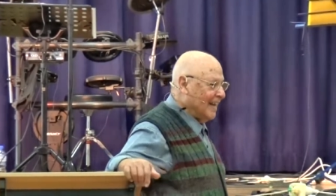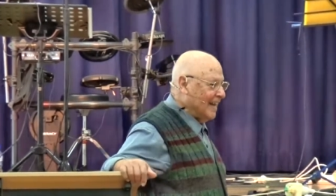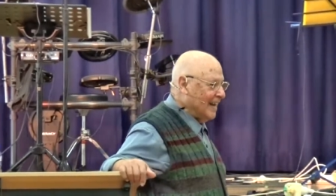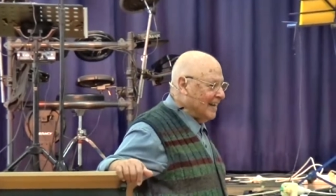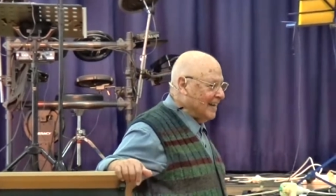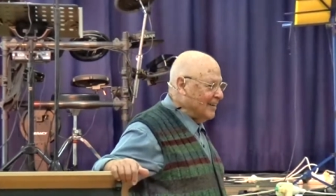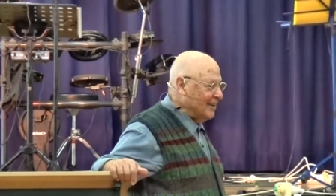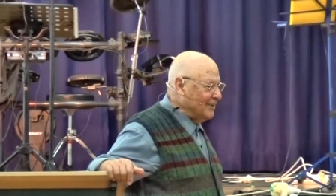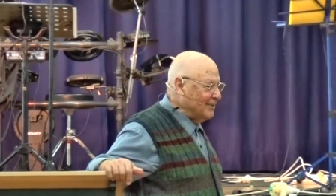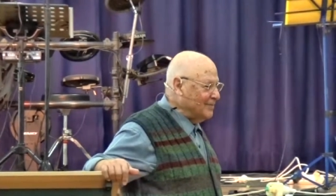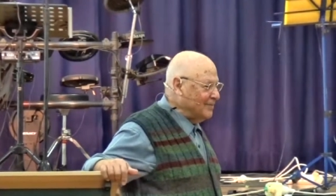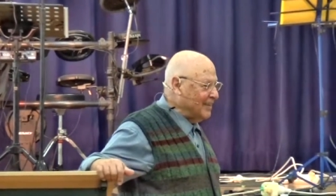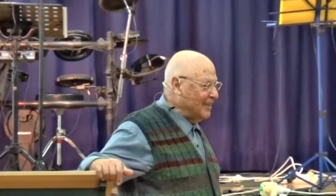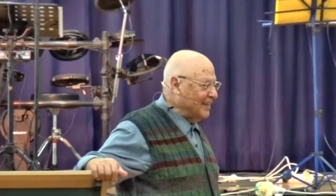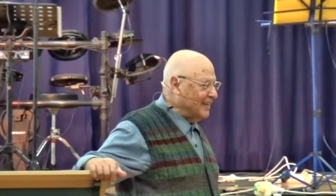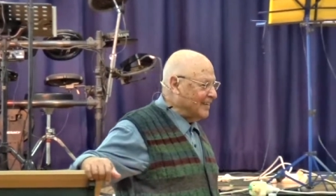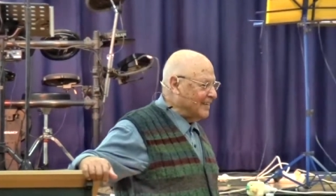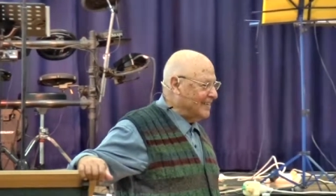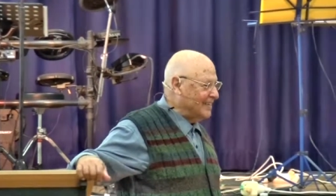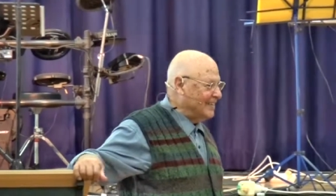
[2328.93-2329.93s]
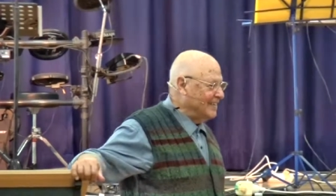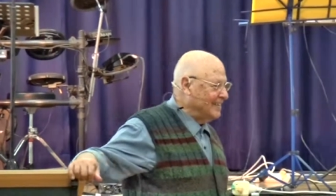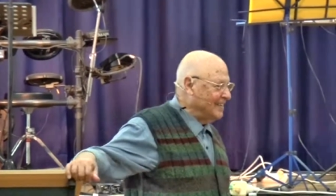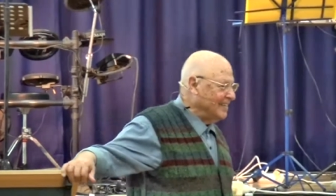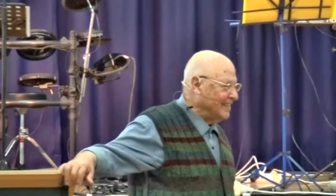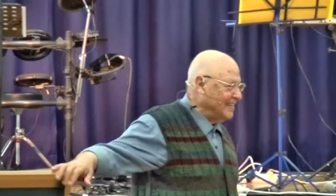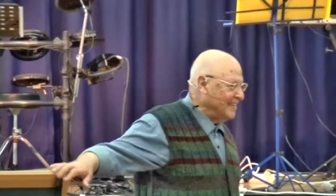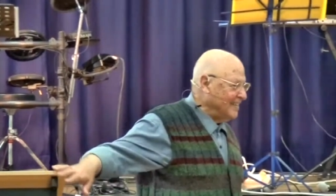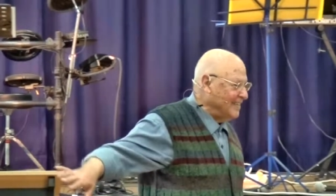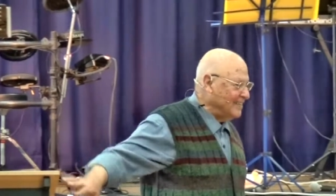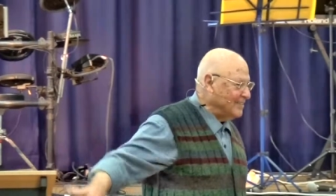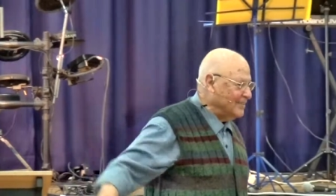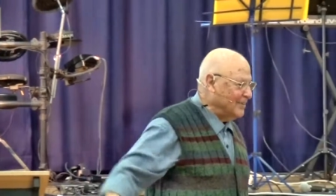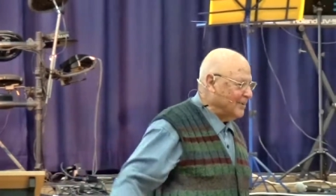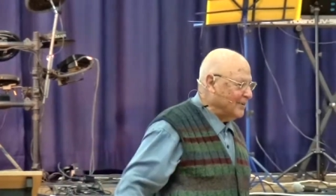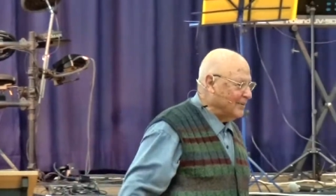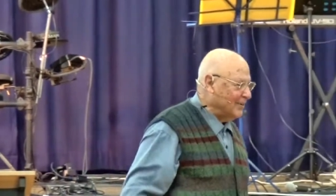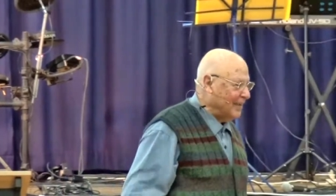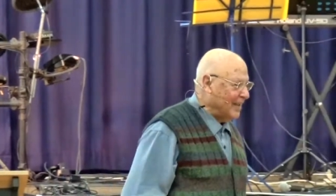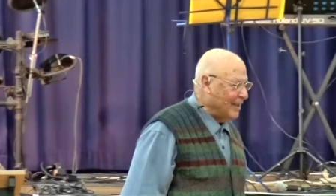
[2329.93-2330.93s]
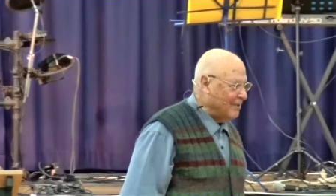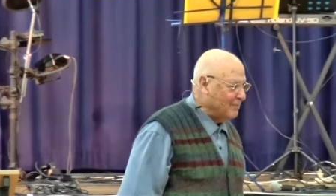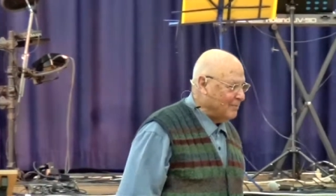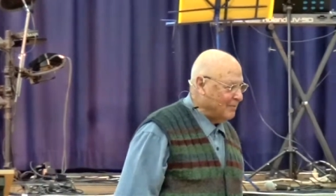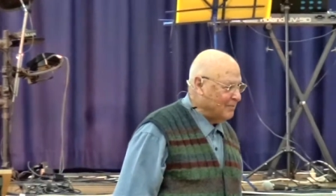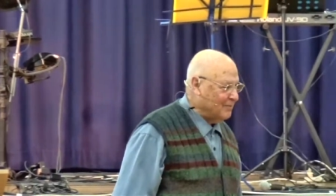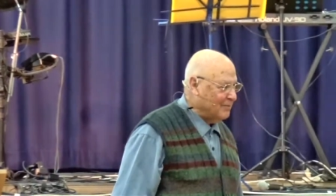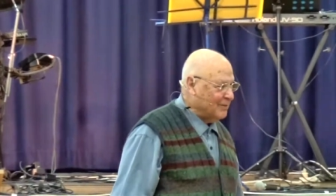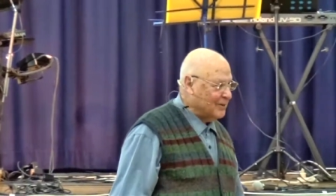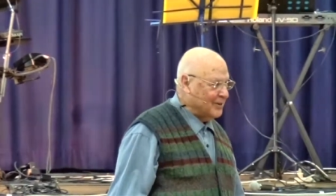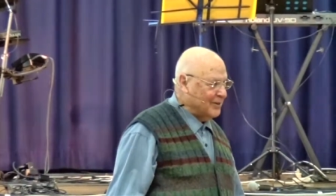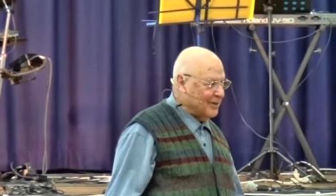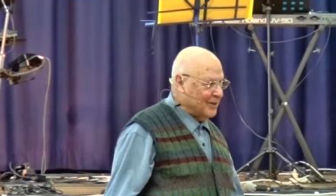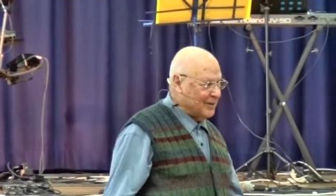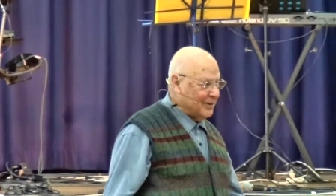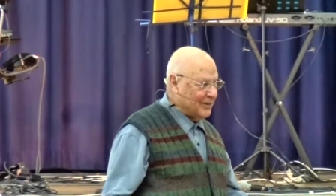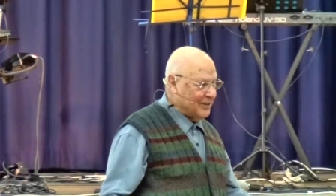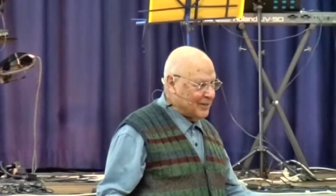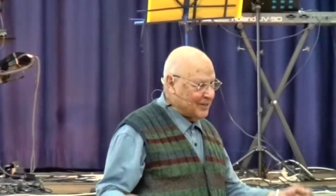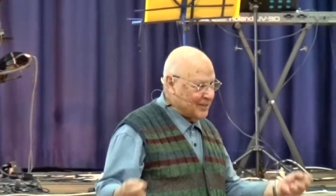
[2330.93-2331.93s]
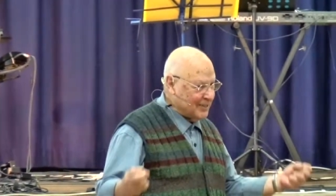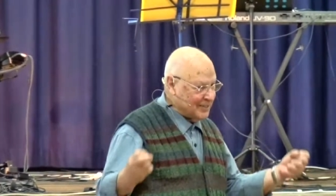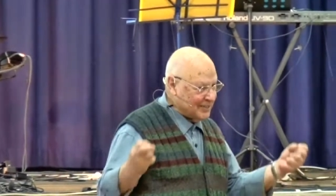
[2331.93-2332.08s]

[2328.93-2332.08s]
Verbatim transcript: Hallelujah is going to happen for God.